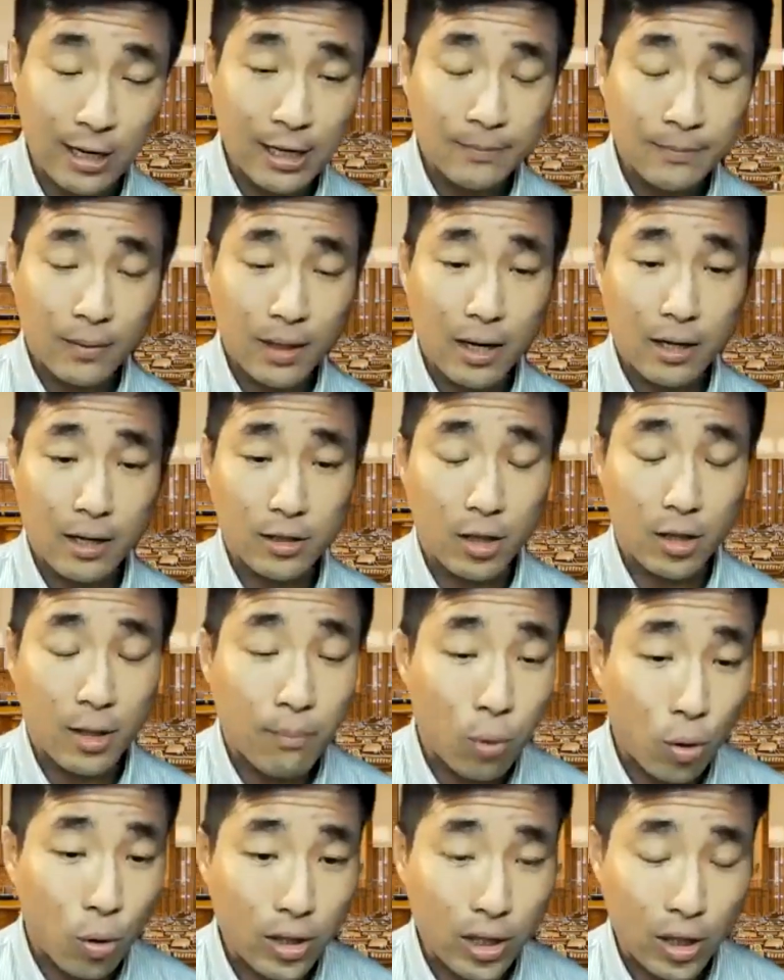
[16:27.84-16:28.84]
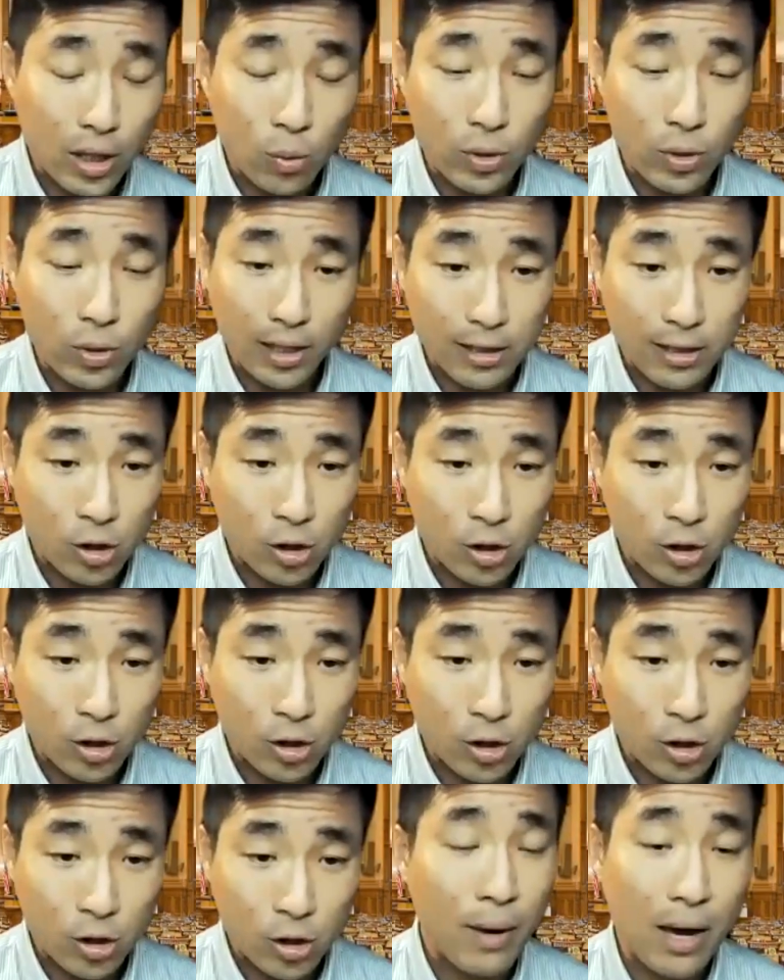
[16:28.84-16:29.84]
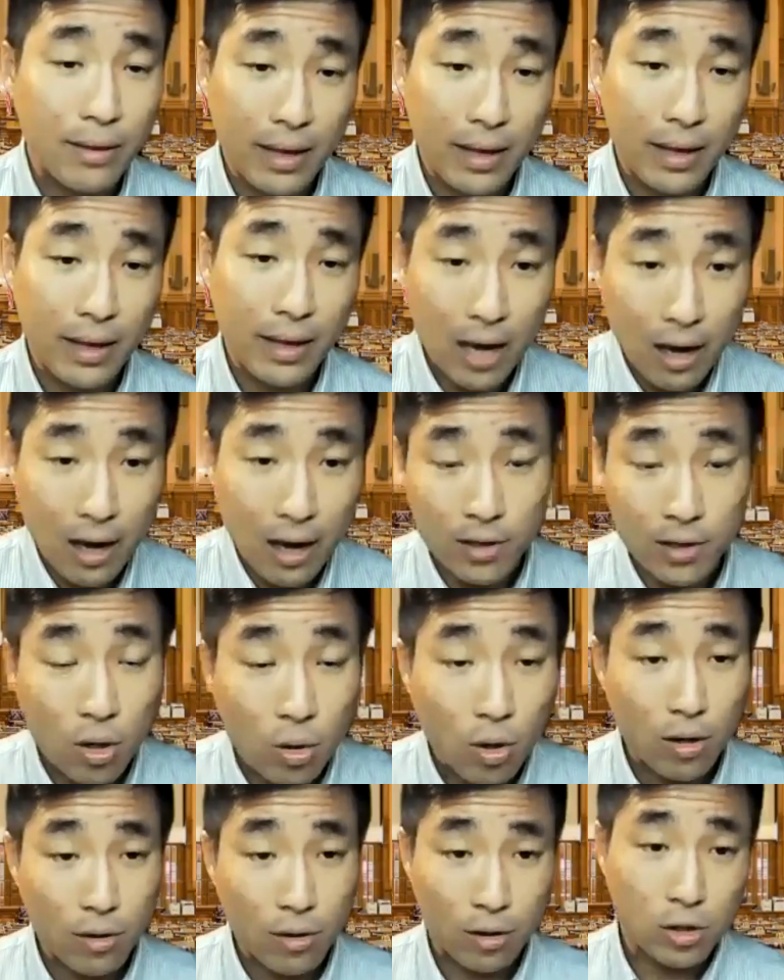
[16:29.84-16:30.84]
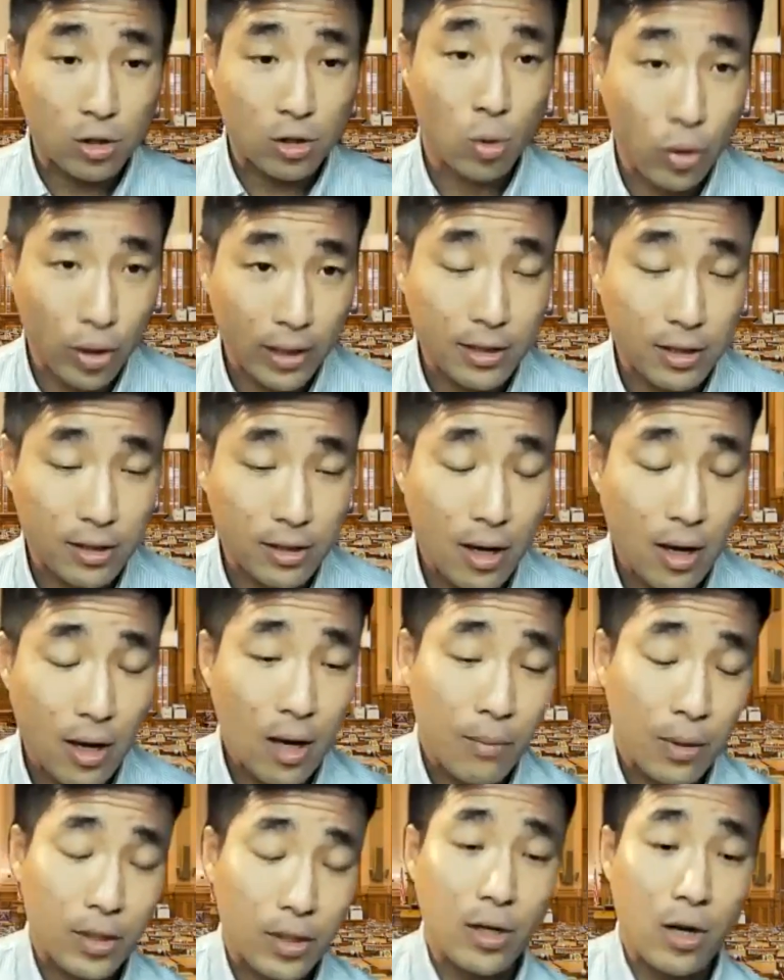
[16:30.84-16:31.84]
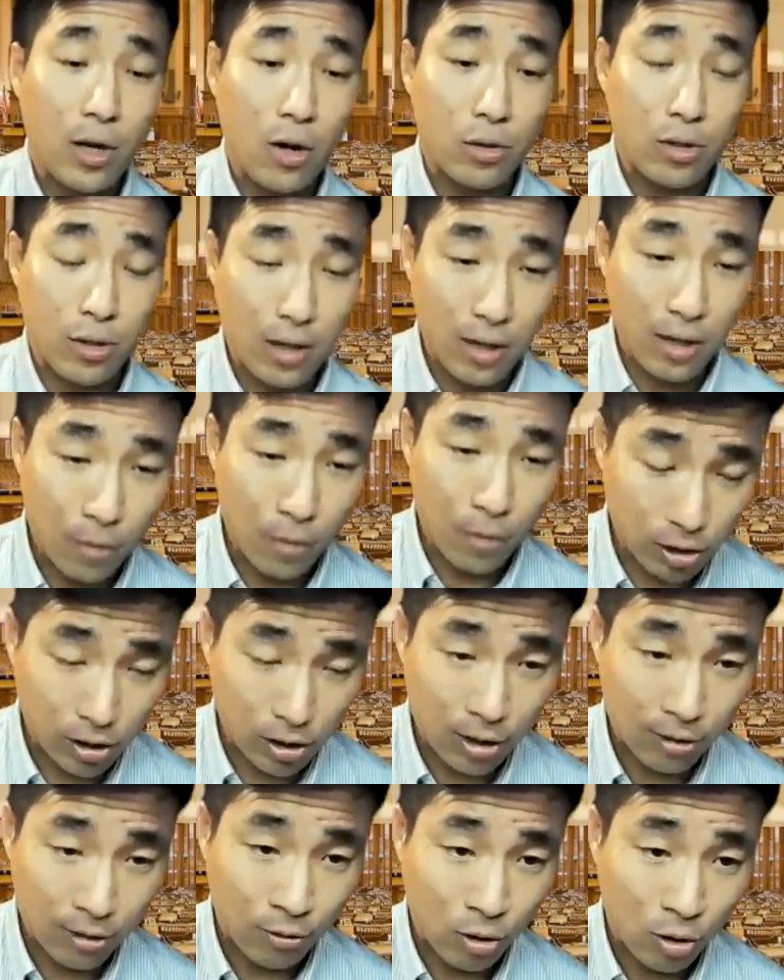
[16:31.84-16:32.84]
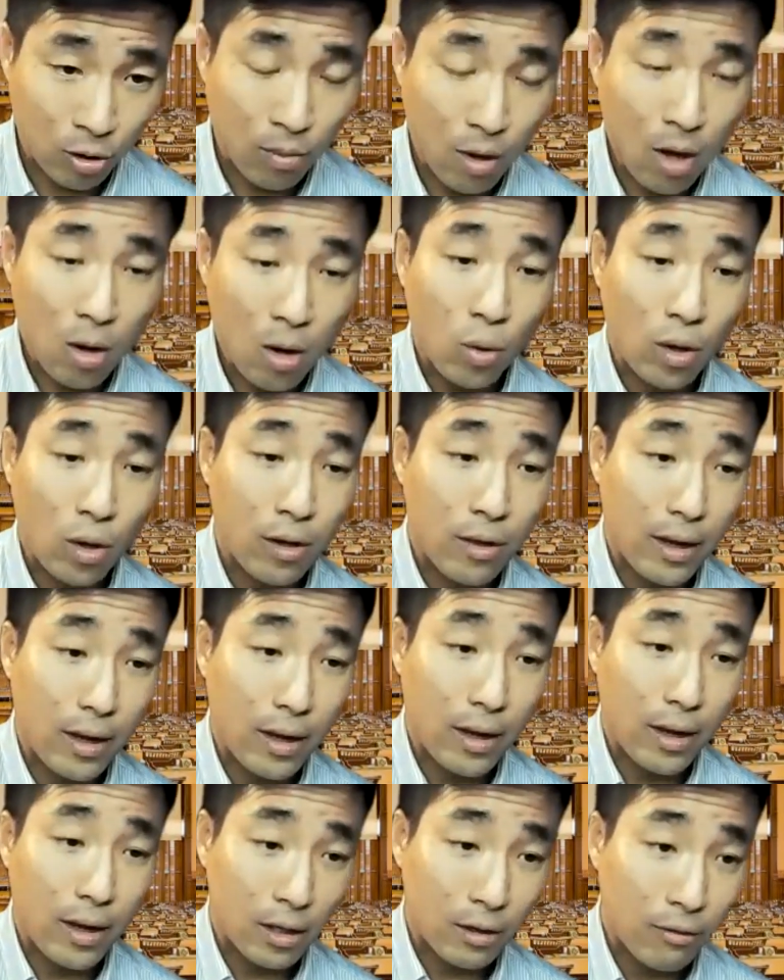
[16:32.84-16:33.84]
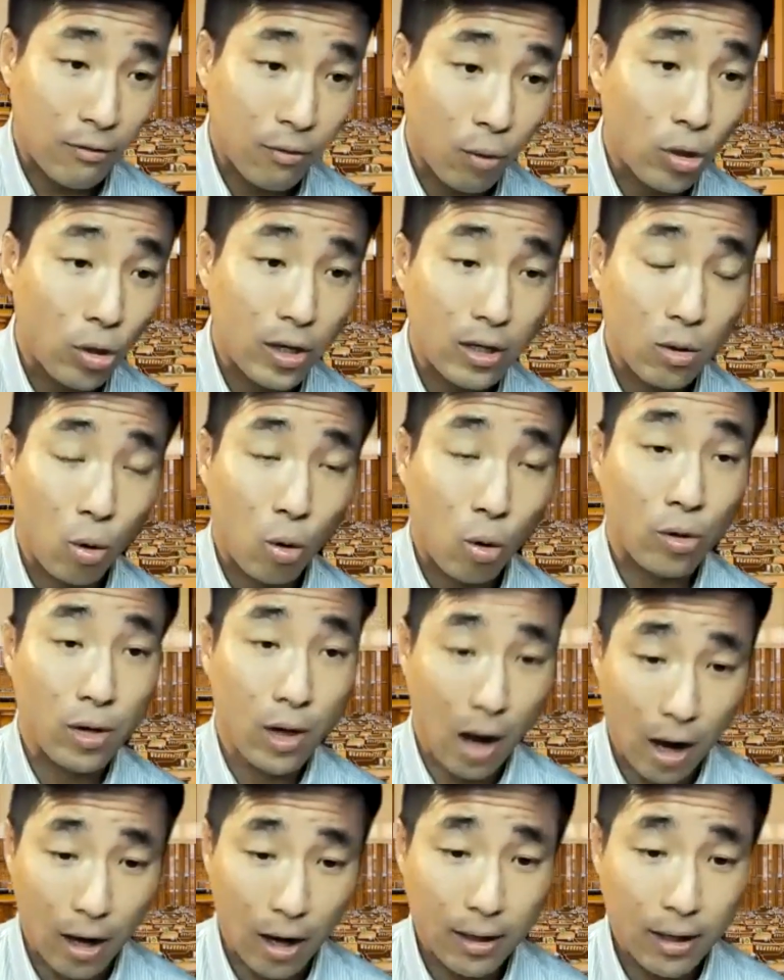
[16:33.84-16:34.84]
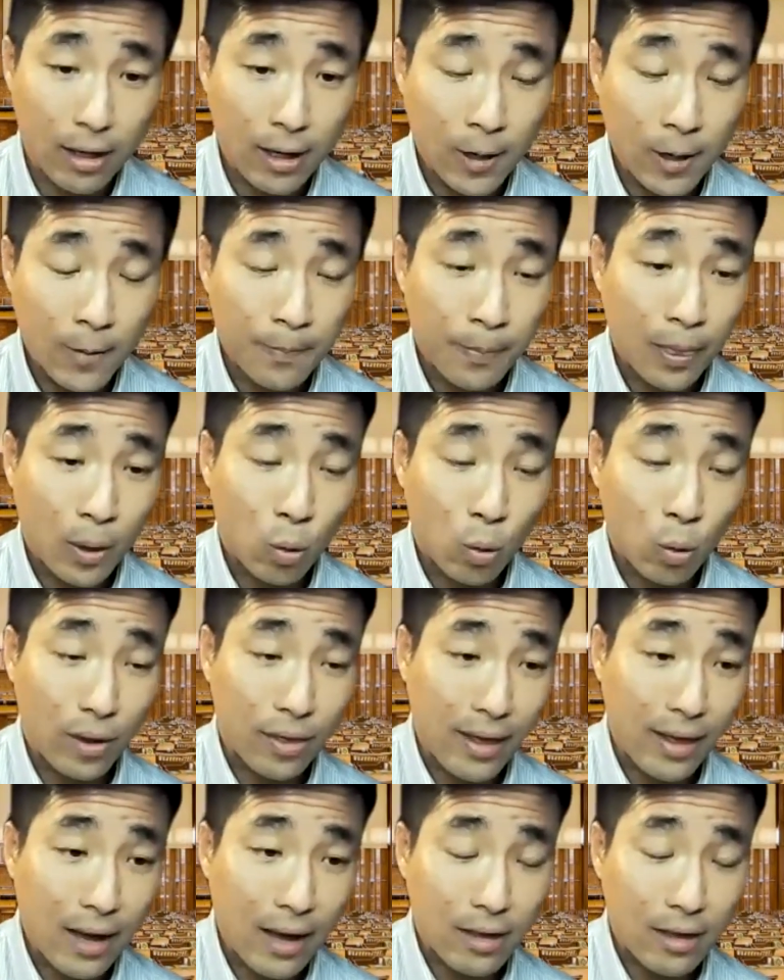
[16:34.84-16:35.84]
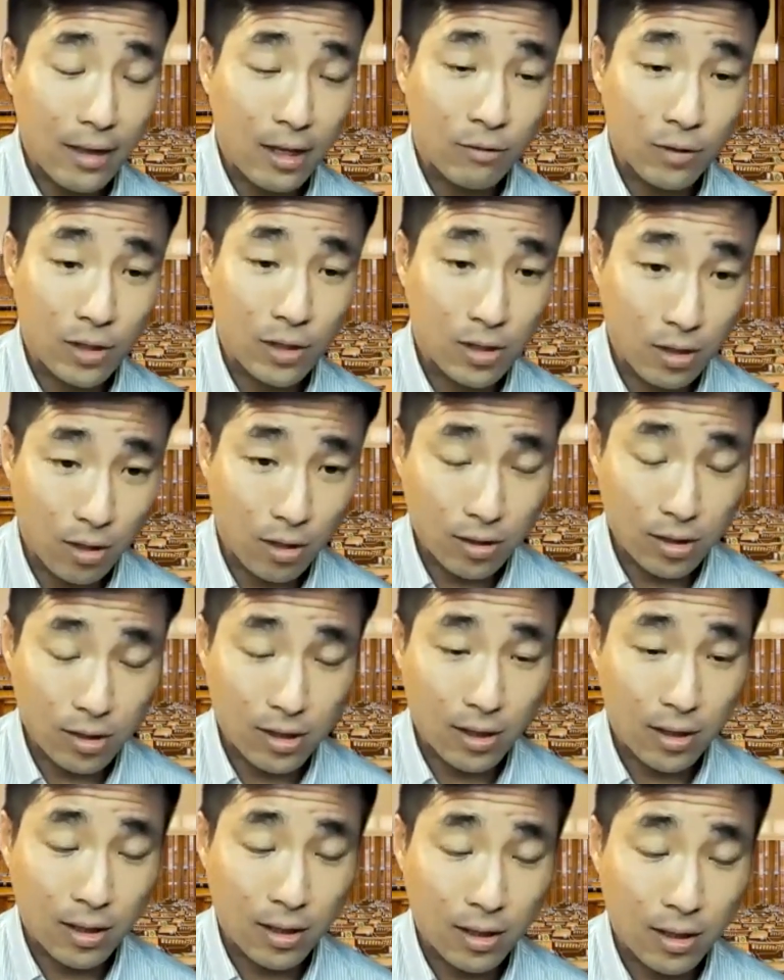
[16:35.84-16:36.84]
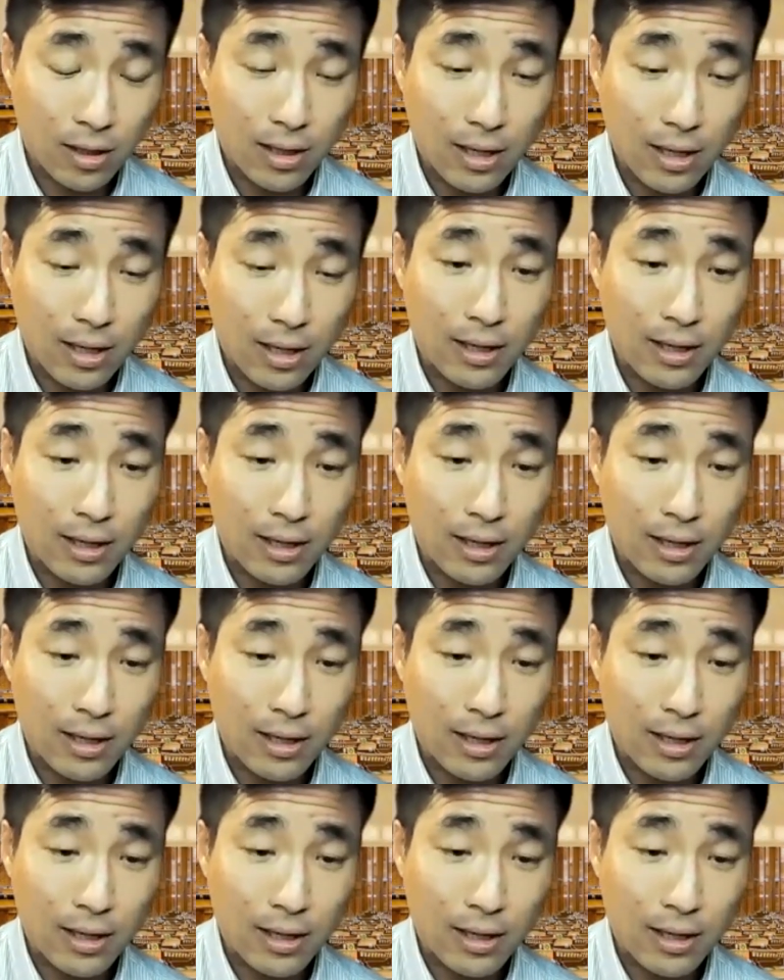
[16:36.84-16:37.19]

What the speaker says: to the point in which it gets so bad that they have no other choice but to go to the emergency room, whether they can afford it or not. What that then results in is